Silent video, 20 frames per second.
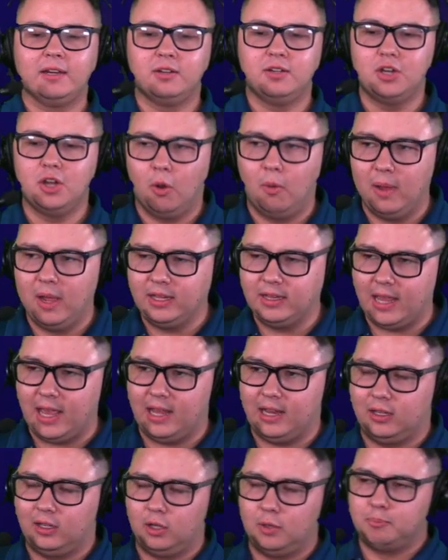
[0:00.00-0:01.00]
knowing
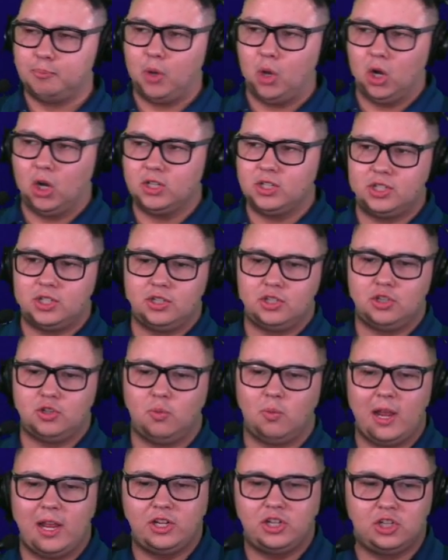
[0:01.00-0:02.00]
that Lamar's
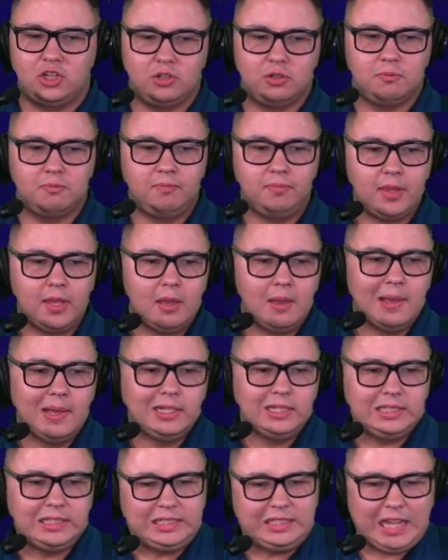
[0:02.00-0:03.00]
situation
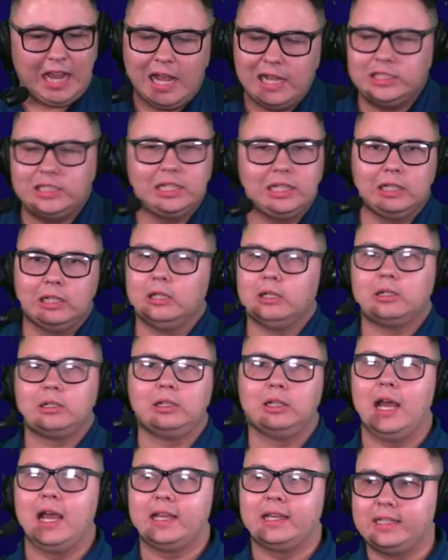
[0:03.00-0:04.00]
doesn't look
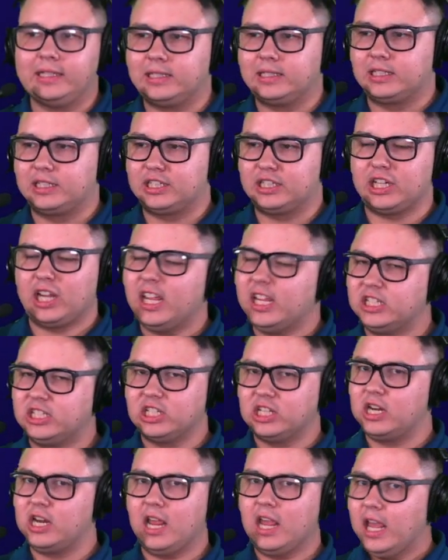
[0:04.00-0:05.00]
like it's
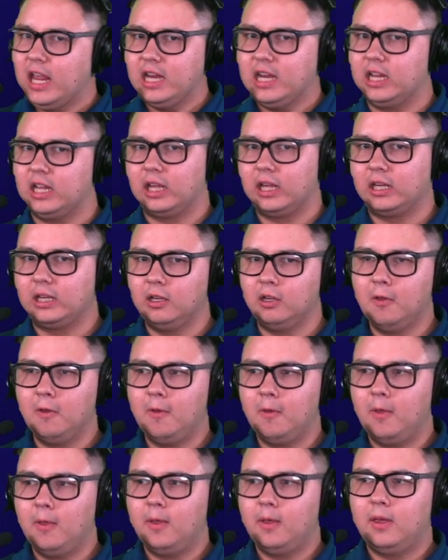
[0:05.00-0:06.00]
season-ending,
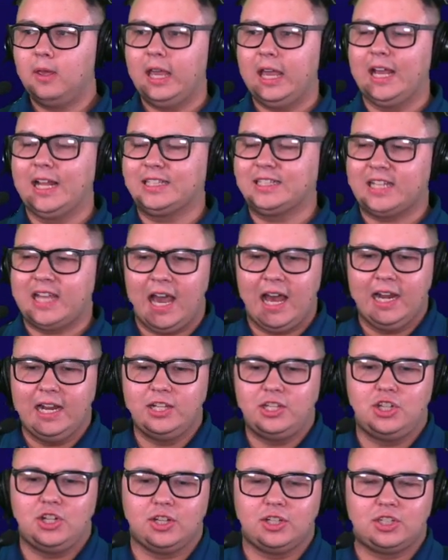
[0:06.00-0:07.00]
it's kind of
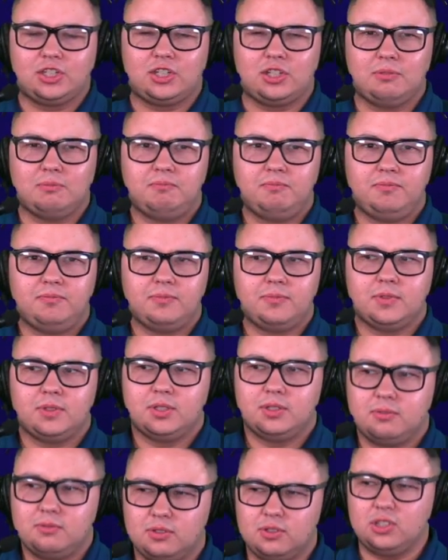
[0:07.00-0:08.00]
just
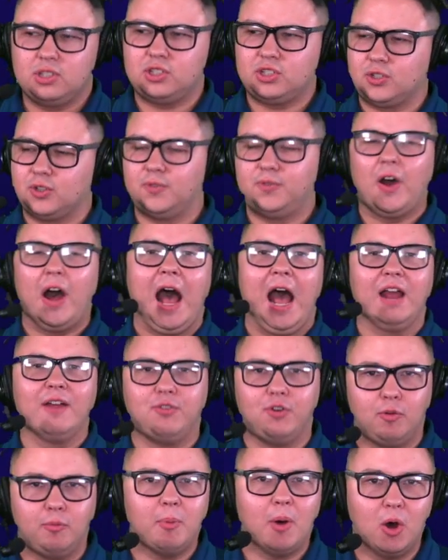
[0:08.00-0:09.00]

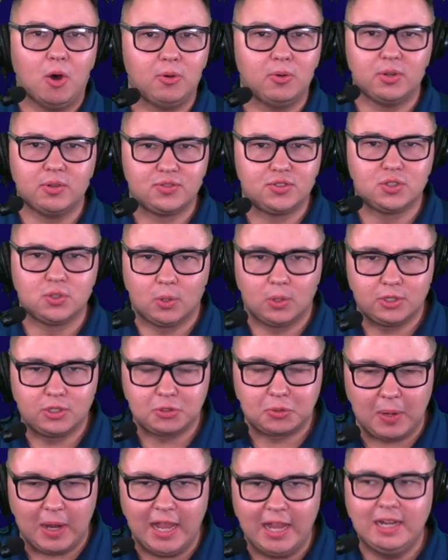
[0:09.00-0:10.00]
survival mode of sorts,
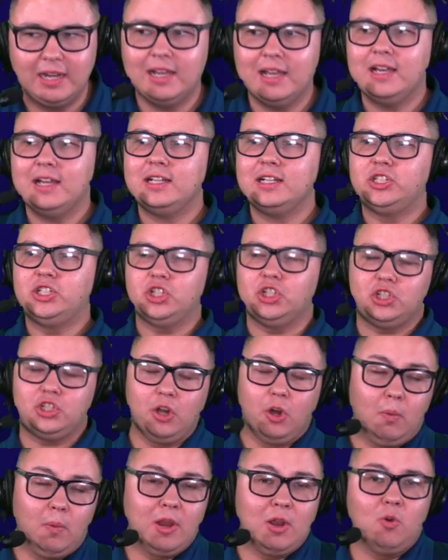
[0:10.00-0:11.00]
right? Just
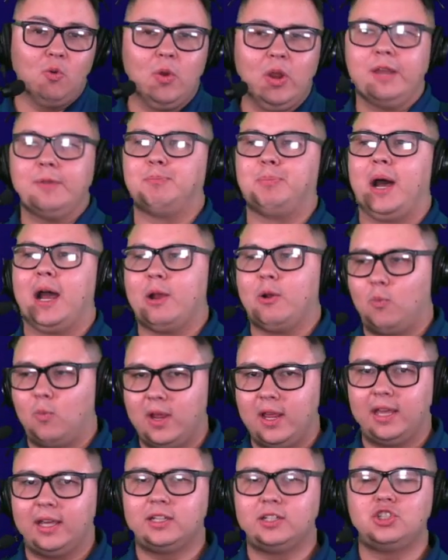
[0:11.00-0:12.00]
going week by
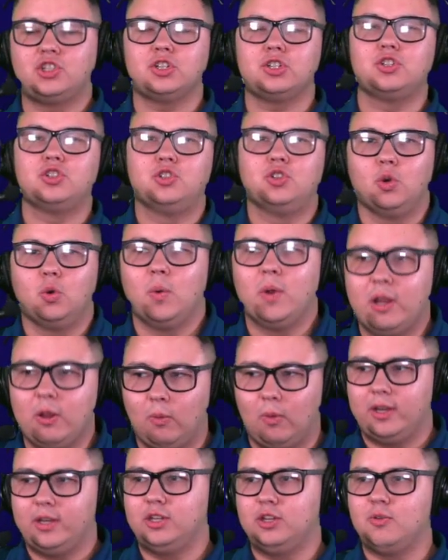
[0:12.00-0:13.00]
week, just doing
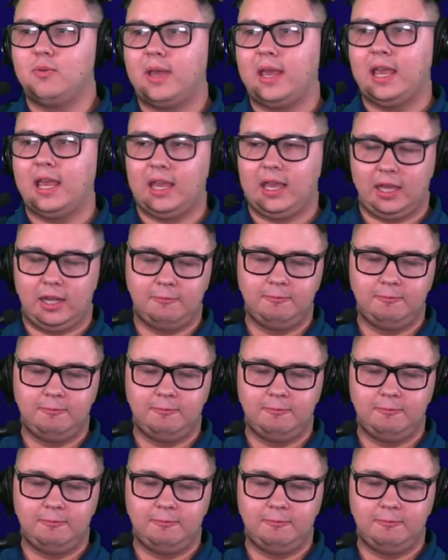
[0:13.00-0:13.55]
what you can.